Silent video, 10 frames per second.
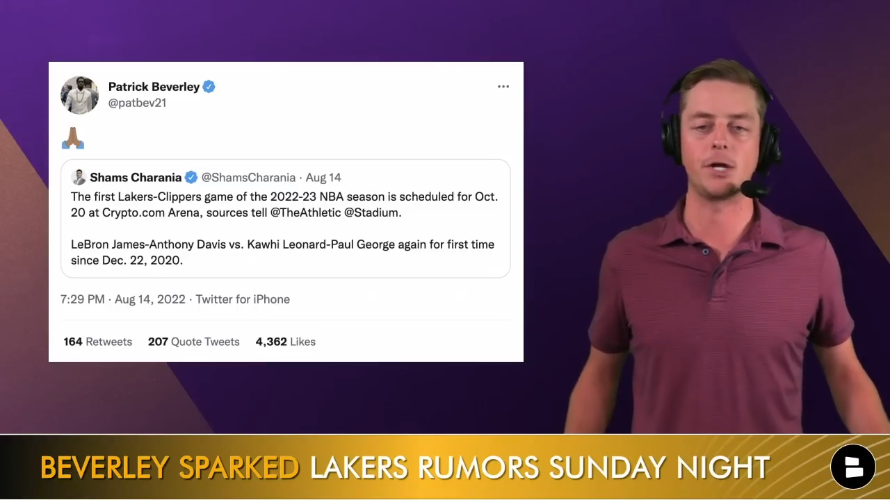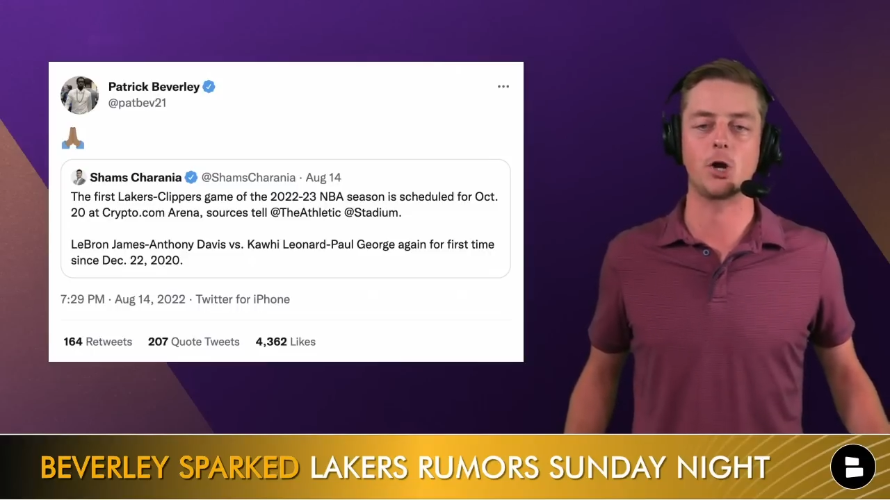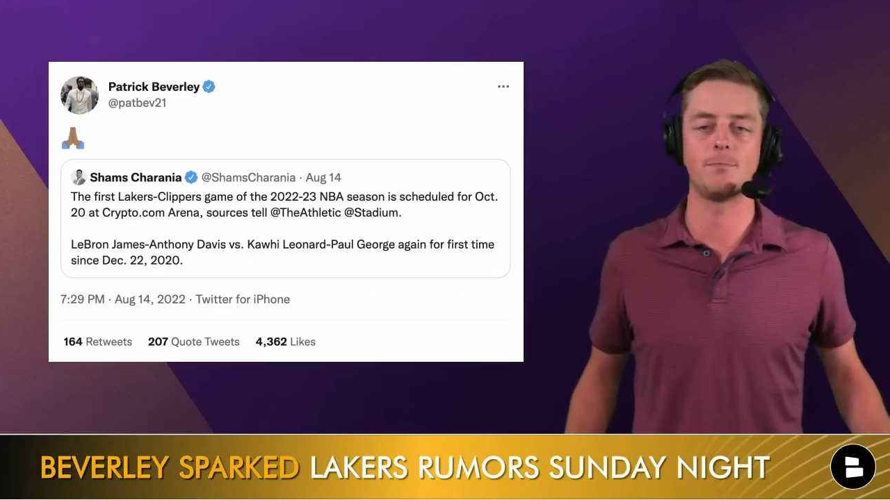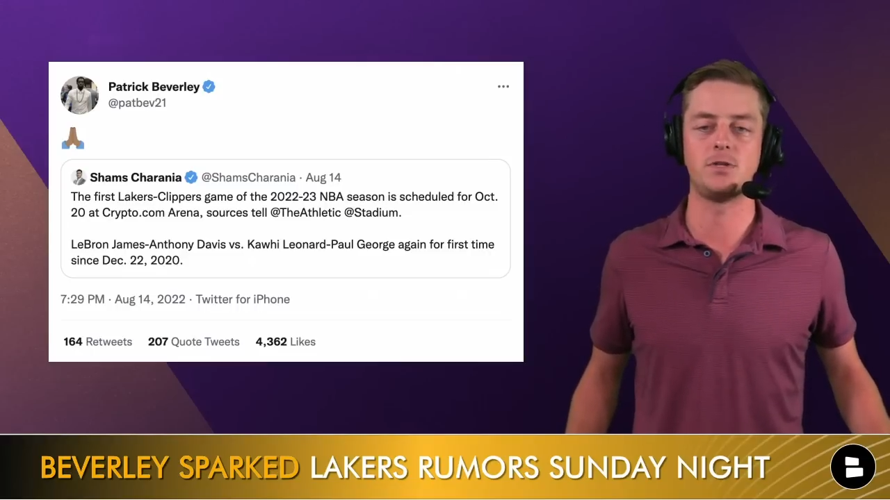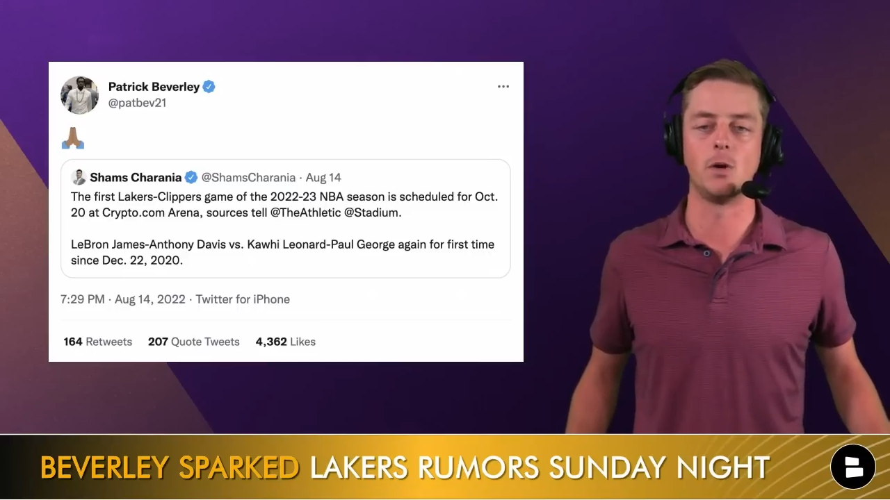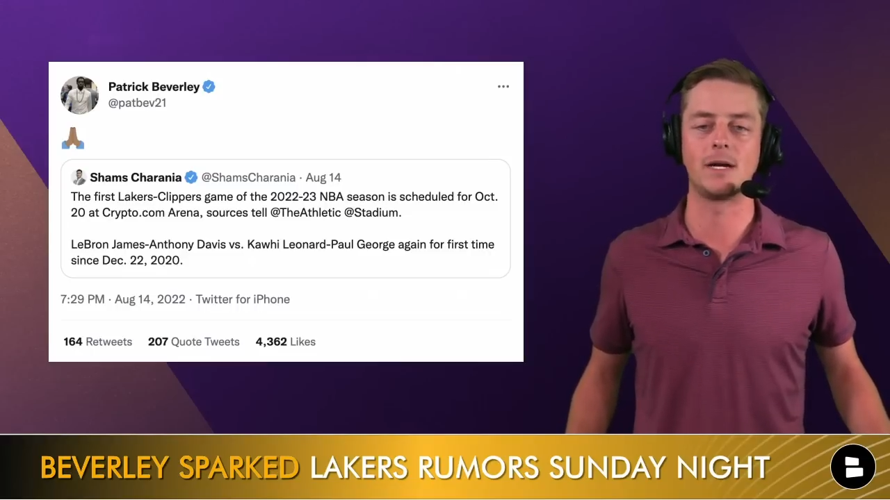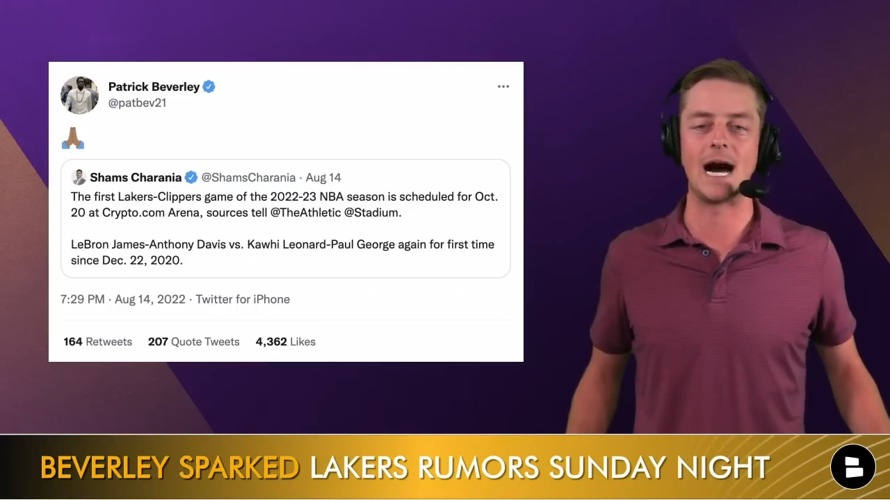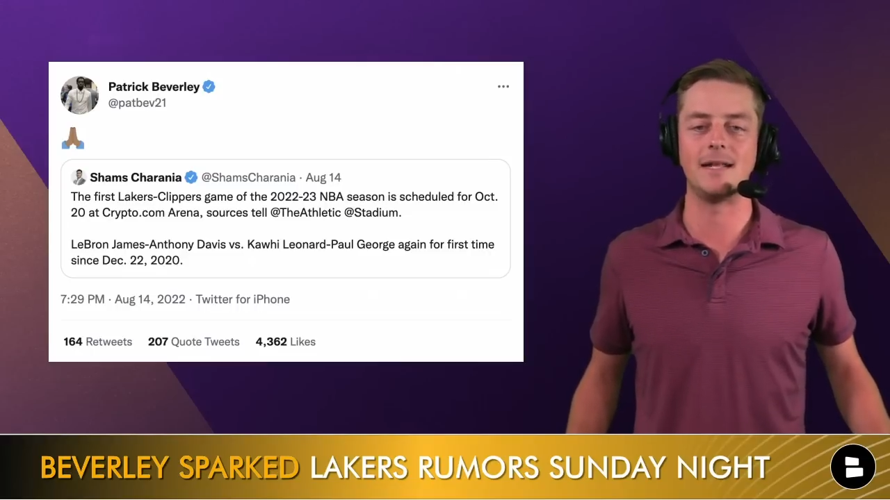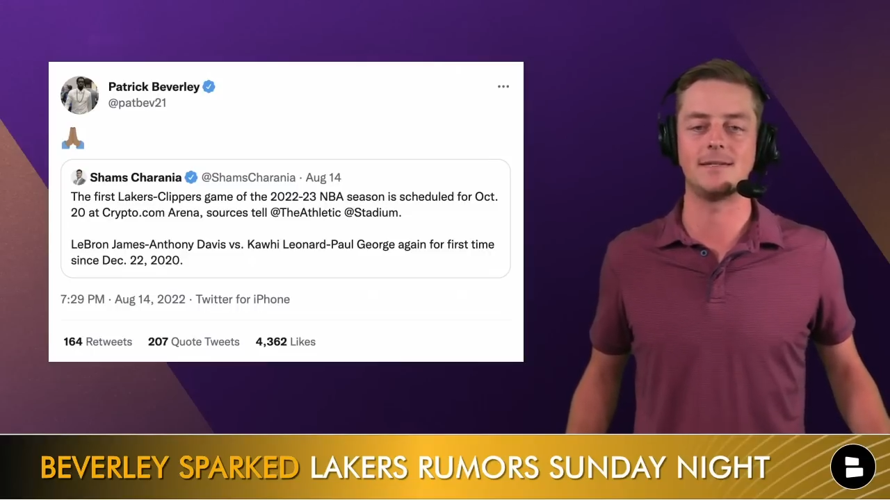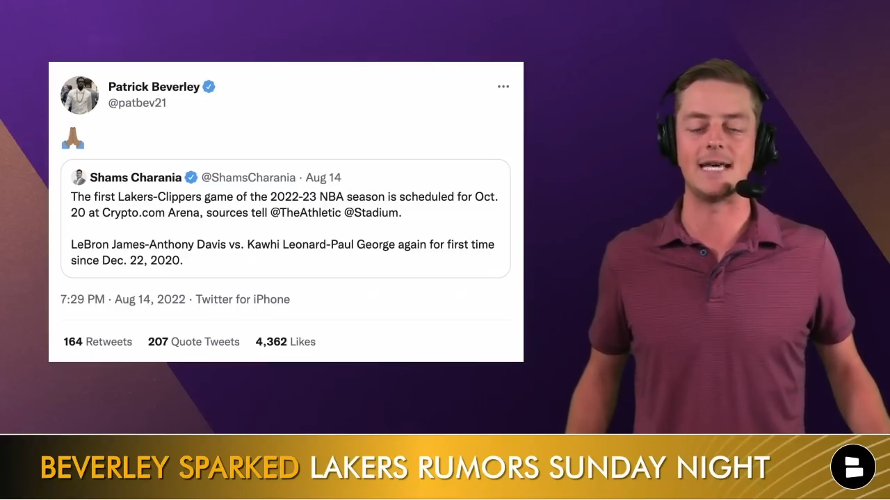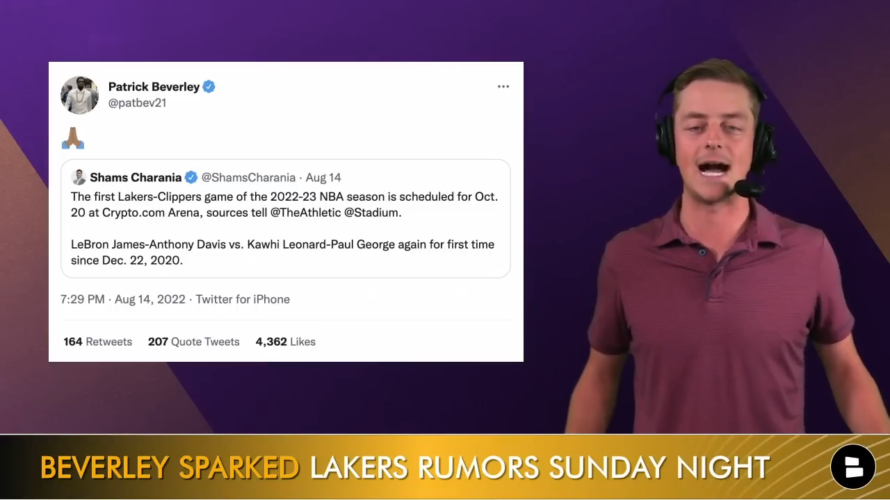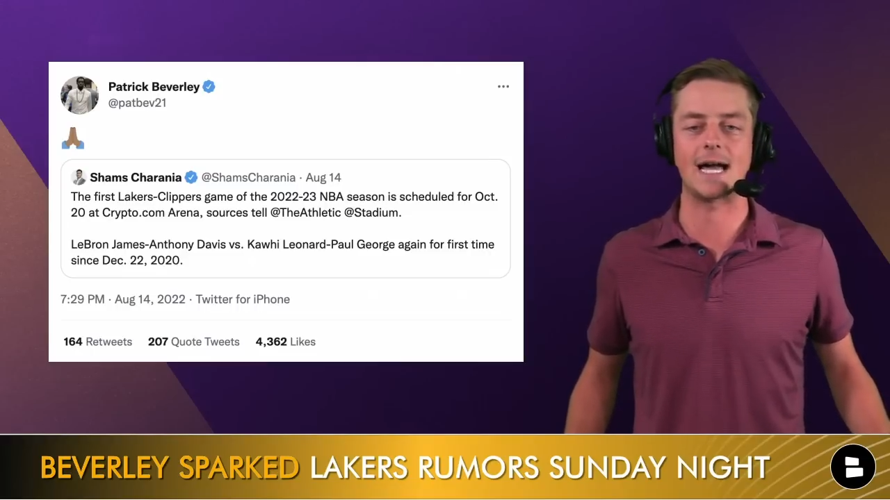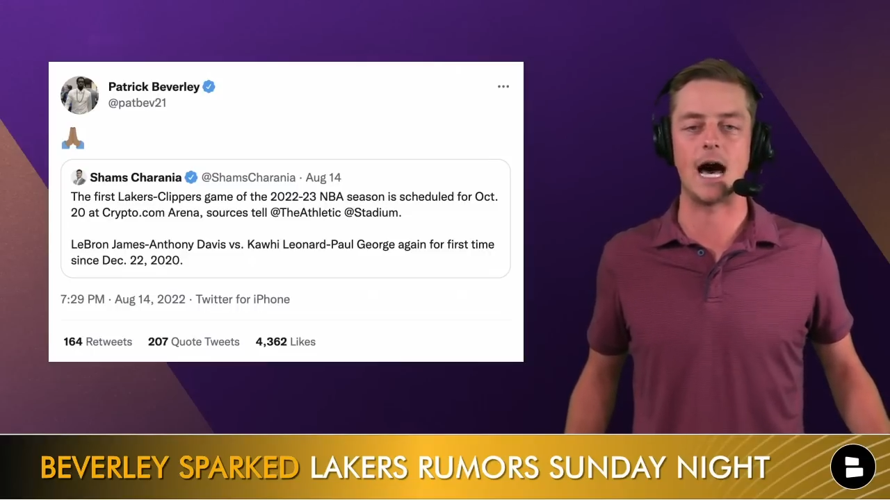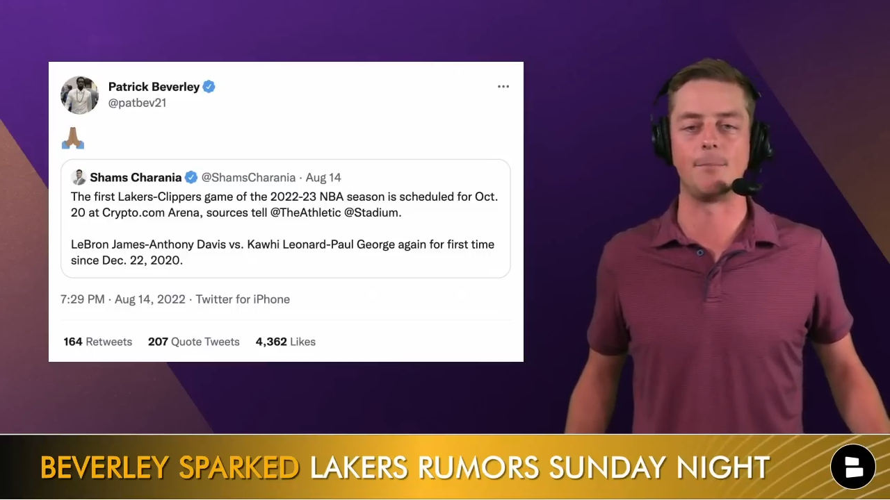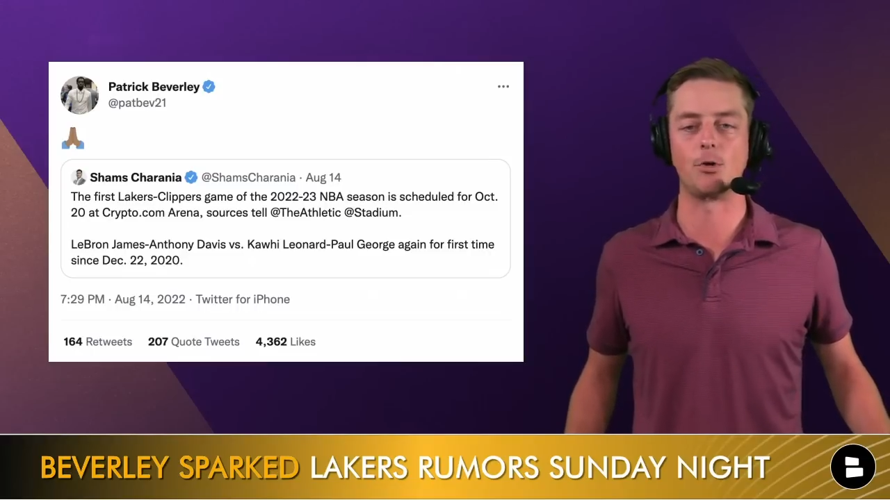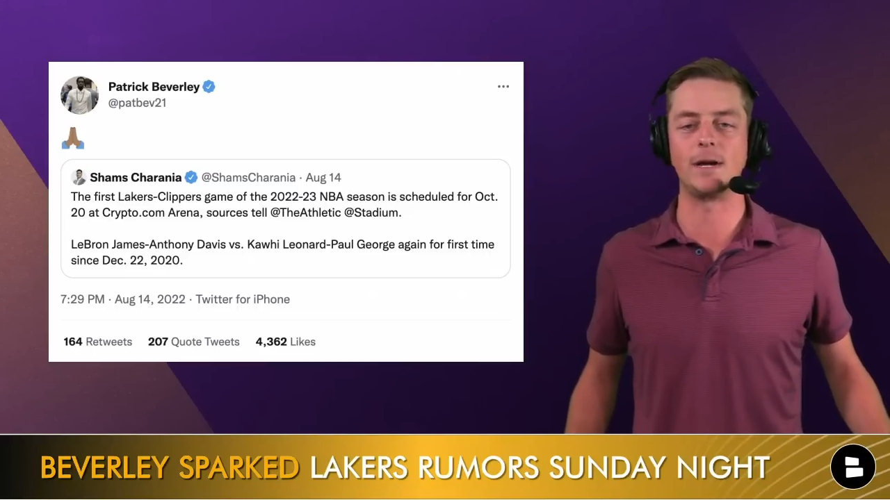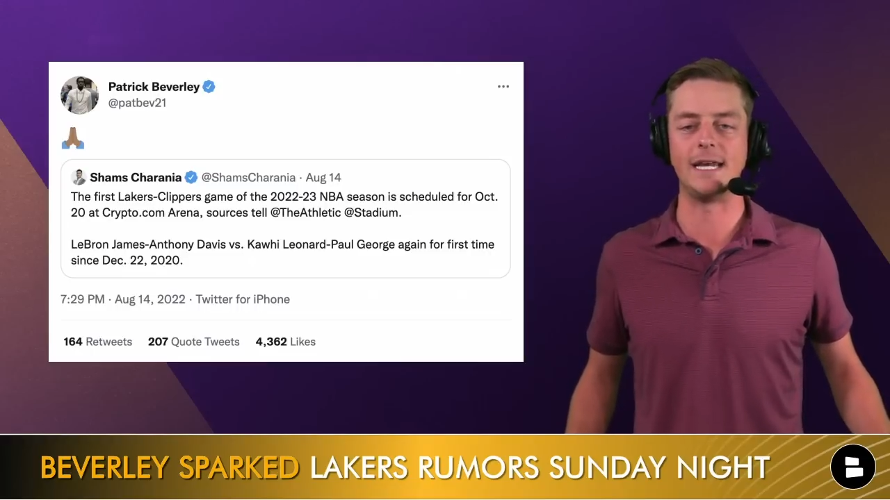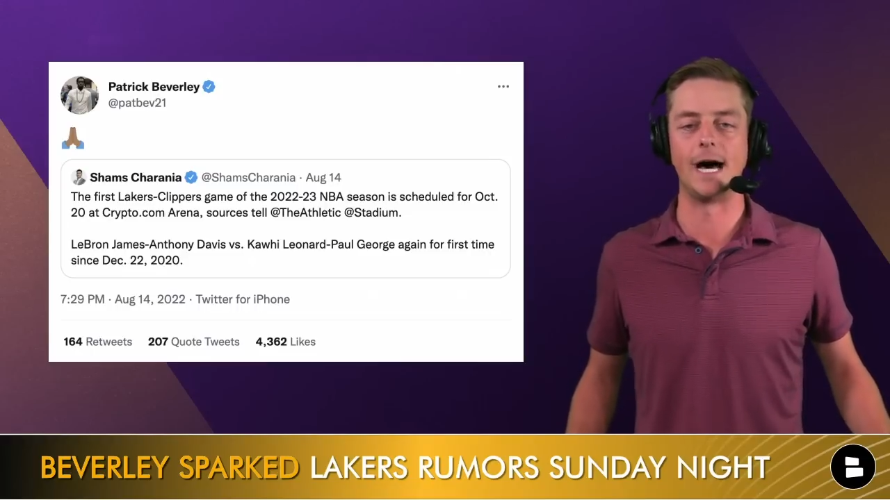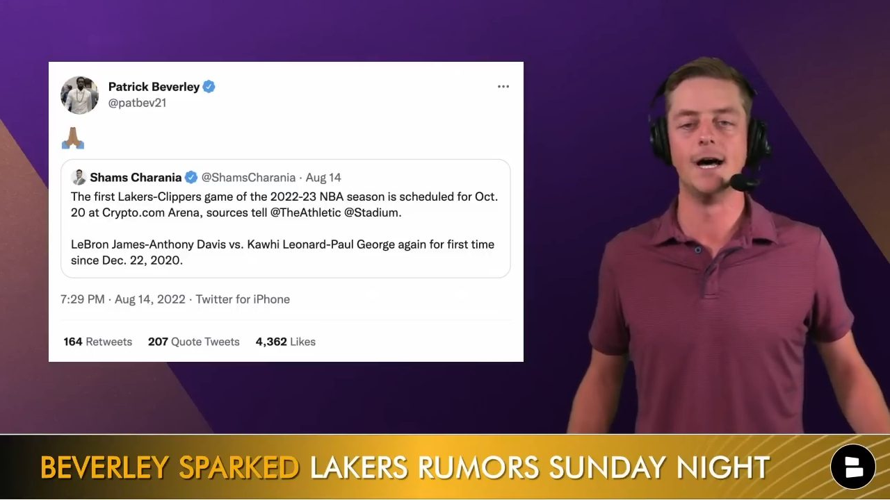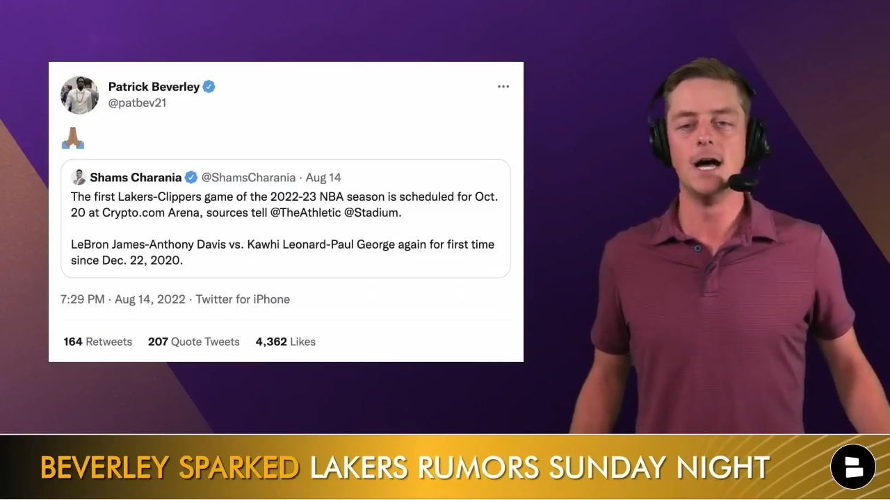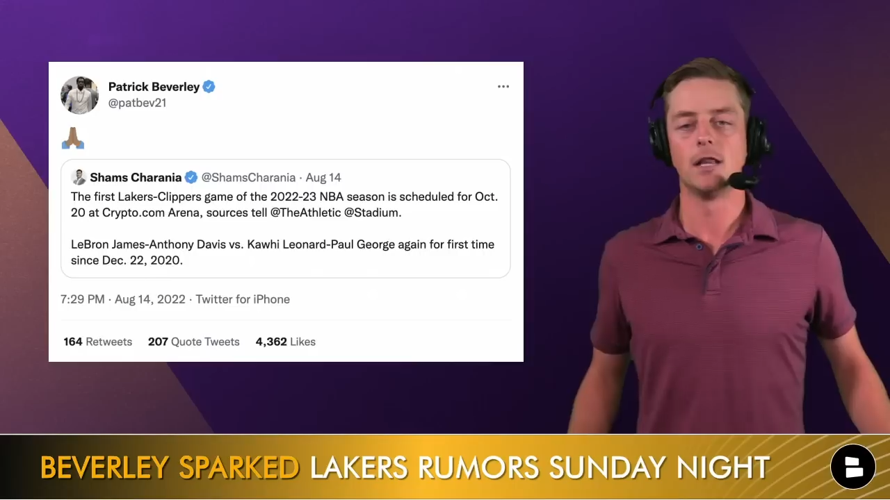at Crypto.com Arena.